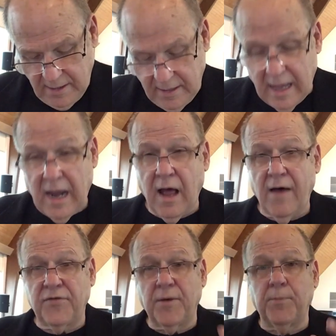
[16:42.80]
not
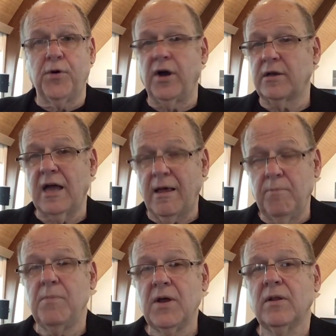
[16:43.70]
of the book,
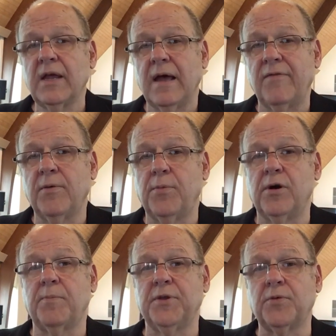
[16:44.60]
not merely of the
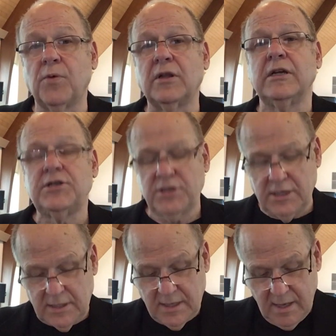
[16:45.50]
book, but the
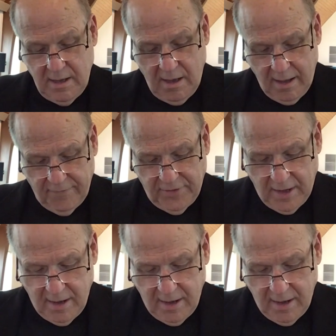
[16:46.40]
religion of the